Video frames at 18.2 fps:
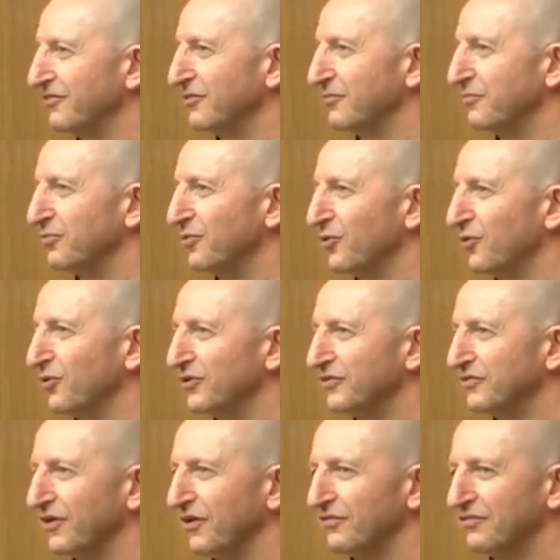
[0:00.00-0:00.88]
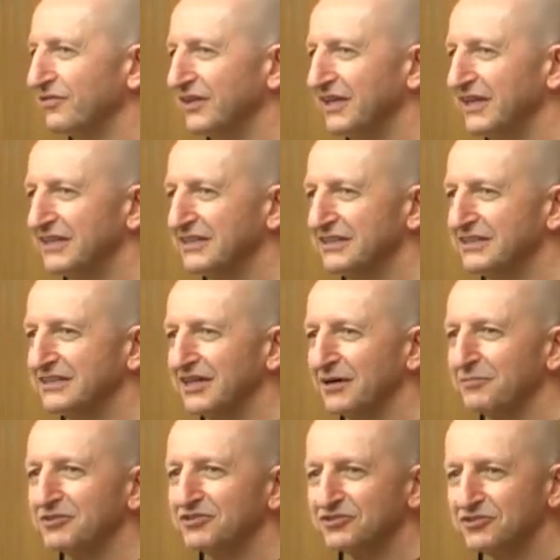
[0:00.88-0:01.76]
of the board of the
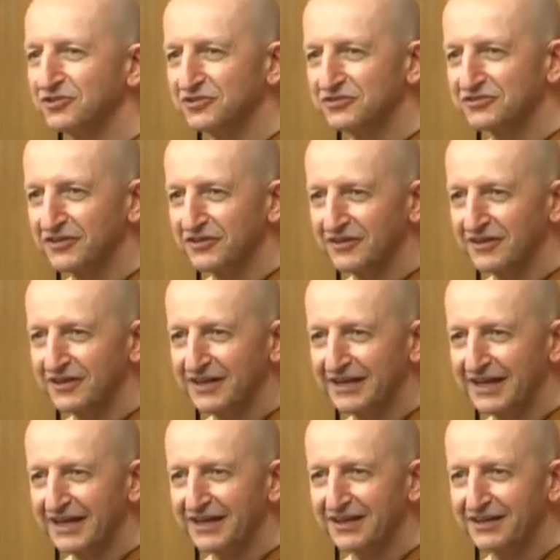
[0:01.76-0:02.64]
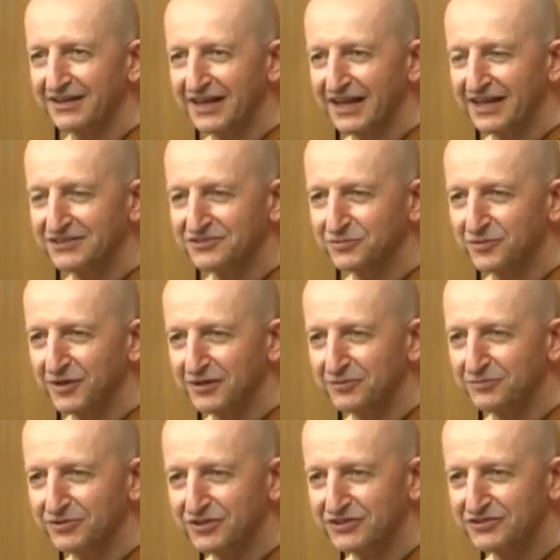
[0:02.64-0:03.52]
Dhamma school. So England has
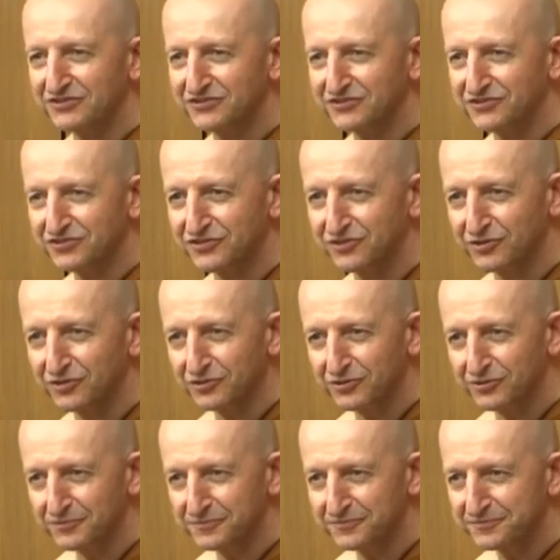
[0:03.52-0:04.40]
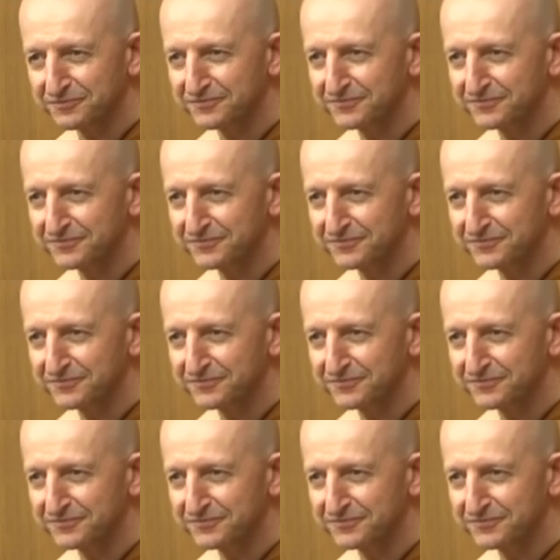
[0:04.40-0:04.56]
one Buddhist school